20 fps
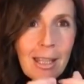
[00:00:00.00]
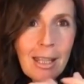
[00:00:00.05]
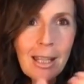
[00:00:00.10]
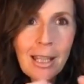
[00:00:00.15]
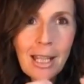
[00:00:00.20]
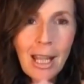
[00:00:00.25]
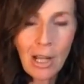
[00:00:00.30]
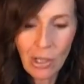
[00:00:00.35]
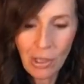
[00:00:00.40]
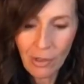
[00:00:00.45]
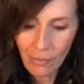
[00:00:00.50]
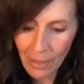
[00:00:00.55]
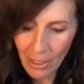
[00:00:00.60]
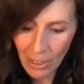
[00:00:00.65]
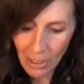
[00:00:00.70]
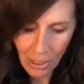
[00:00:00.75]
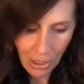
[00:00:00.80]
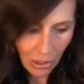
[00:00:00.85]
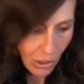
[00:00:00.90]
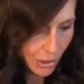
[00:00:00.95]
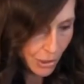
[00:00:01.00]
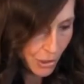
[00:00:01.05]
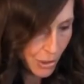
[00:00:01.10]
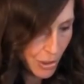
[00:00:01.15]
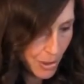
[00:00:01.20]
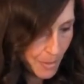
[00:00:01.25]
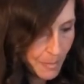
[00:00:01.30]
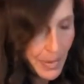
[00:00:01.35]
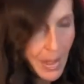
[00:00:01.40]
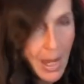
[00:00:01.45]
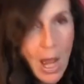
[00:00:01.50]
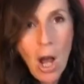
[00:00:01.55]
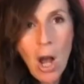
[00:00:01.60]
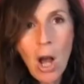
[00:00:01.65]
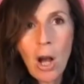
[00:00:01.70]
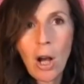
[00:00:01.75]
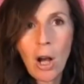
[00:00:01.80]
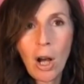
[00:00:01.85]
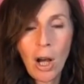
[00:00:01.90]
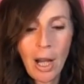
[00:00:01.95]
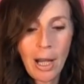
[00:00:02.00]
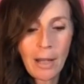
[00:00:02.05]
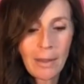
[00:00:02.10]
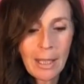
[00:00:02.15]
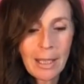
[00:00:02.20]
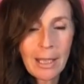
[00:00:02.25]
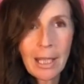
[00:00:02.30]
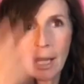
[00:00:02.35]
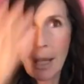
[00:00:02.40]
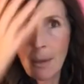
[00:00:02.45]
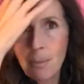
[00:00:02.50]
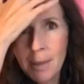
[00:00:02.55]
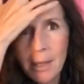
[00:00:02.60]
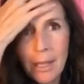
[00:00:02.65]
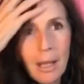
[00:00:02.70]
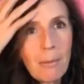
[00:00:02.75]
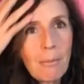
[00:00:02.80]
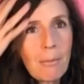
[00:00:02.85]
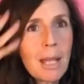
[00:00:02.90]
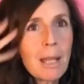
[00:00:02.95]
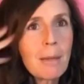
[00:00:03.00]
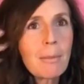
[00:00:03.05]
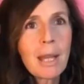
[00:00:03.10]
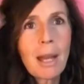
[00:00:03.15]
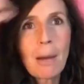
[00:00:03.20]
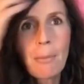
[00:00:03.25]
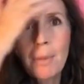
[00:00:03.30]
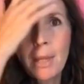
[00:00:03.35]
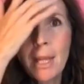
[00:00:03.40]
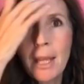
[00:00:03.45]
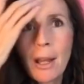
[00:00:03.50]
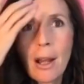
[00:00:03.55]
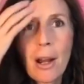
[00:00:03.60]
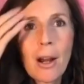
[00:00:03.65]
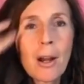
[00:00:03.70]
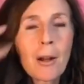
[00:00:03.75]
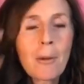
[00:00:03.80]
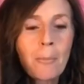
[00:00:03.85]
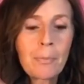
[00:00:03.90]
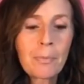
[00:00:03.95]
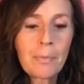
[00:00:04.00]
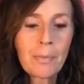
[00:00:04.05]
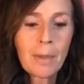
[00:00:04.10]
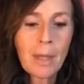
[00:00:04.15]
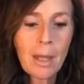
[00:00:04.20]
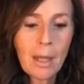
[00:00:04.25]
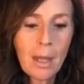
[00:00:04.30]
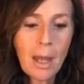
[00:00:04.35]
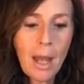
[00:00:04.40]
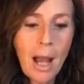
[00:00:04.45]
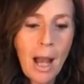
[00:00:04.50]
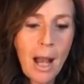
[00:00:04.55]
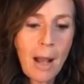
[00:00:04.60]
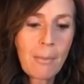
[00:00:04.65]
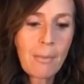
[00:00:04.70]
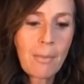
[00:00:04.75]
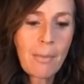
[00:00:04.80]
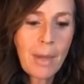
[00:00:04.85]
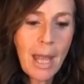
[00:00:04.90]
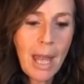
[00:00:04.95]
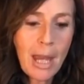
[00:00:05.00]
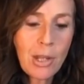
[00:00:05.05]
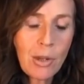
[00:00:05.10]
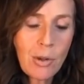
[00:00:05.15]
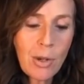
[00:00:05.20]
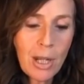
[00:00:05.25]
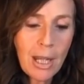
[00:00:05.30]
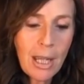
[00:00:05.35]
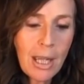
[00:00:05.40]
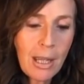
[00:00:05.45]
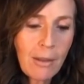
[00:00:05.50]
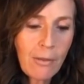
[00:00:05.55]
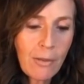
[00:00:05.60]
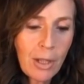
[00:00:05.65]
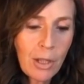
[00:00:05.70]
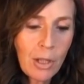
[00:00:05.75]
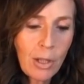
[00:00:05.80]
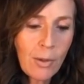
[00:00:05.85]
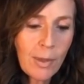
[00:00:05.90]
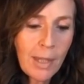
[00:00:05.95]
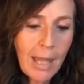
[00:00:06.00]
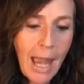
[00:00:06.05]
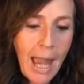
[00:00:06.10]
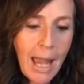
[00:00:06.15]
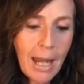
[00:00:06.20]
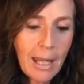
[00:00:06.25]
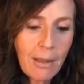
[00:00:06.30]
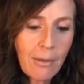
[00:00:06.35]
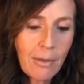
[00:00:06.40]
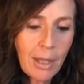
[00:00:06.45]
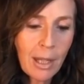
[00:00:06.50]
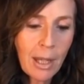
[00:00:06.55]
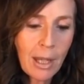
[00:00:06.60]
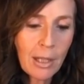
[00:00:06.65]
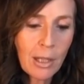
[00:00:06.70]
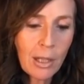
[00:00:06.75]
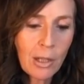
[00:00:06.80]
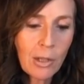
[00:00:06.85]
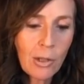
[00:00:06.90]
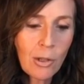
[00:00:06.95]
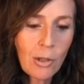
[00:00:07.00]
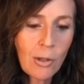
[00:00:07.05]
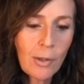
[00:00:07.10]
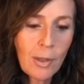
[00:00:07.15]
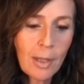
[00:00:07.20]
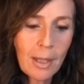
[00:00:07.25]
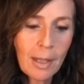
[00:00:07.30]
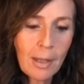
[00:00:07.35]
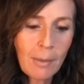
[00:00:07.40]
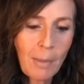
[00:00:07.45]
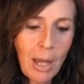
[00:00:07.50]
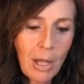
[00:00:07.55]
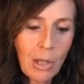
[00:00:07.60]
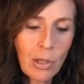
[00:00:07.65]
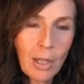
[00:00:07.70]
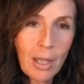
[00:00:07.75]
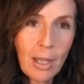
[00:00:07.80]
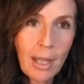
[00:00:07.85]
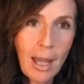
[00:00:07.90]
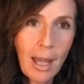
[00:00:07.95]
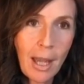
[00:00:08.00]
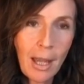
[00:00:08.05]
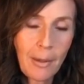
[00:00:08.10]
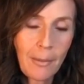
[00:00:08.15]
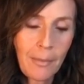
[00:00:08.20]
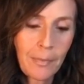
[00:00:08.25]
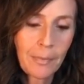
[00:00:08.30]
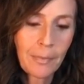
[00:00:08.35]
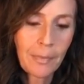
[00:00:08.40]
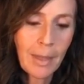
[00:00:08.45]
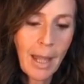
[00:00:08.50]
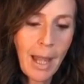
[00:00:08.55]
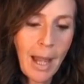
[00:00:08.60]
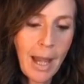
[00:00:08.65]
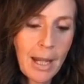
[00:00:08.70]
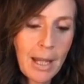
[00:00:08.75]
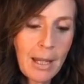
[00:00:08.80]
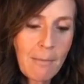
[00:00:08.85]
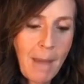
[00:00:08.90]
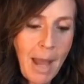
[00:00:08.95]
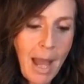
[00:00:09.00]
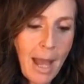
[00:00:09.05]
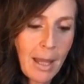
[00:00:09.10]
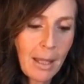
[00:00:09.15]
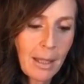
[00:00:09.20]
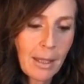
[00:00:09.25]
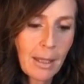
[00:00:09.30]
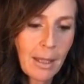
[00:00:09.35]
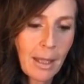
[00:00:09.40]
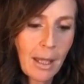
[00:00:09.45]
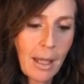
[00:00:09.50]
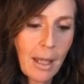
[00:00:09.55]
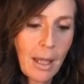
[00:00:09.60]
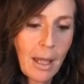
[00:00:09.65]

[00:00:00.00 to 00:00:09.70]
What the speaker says: a touch of conditioner on the tips and maybe up here. And you can even use any of the conditioners, especially the honey mask,